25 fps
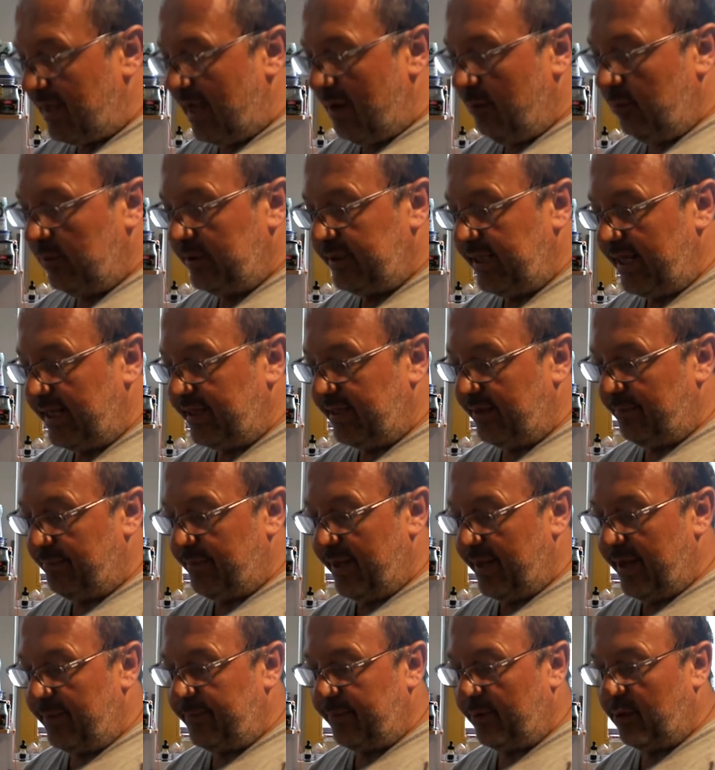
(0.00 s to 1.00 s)
we'll take the
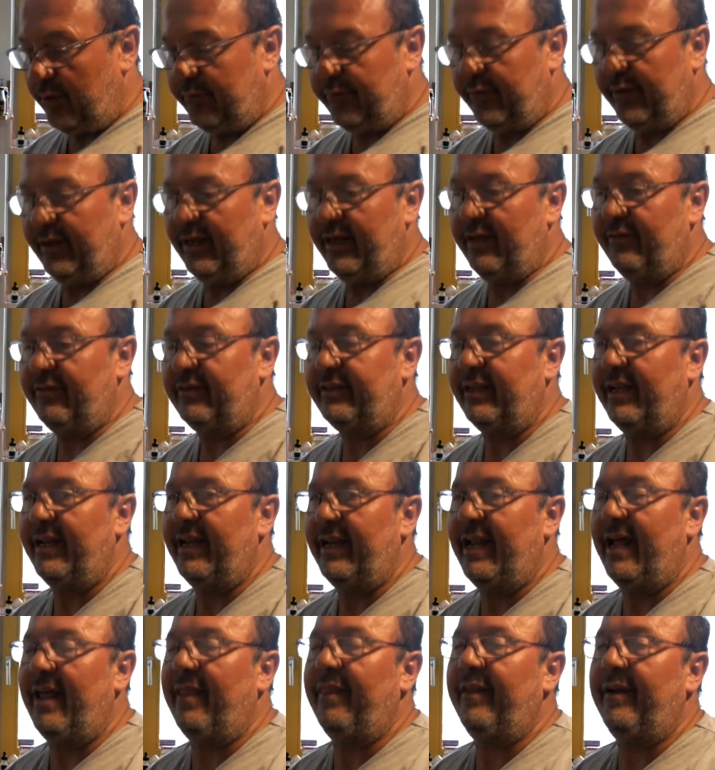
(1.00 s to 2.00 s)
paper off and leave it
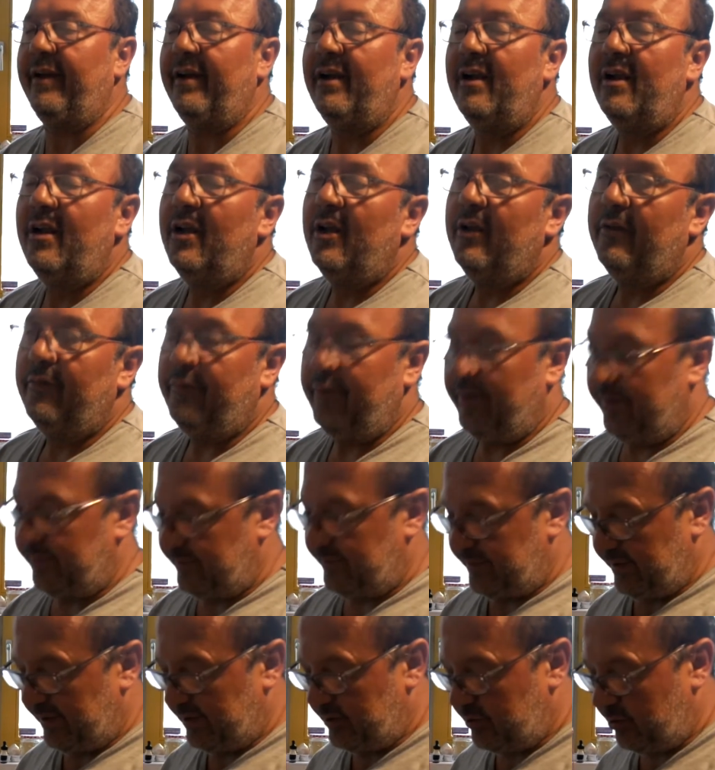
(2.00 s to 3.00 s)
another
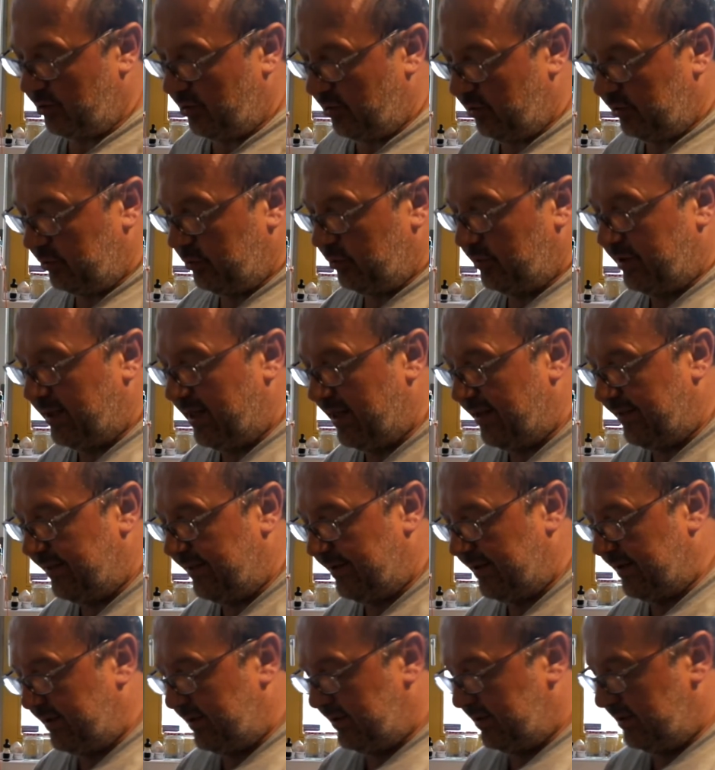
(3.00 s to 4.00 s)
15 so
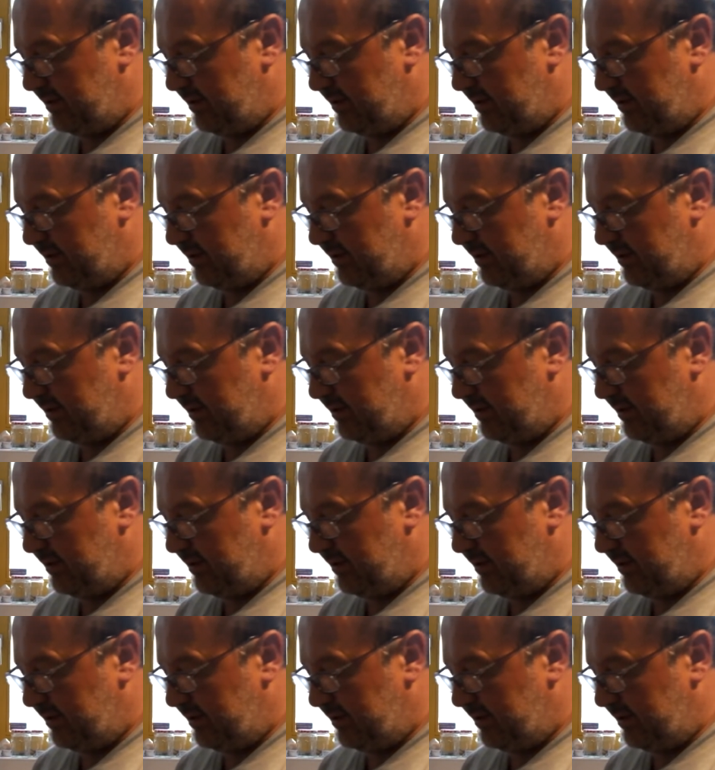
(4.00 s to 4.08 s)
altogether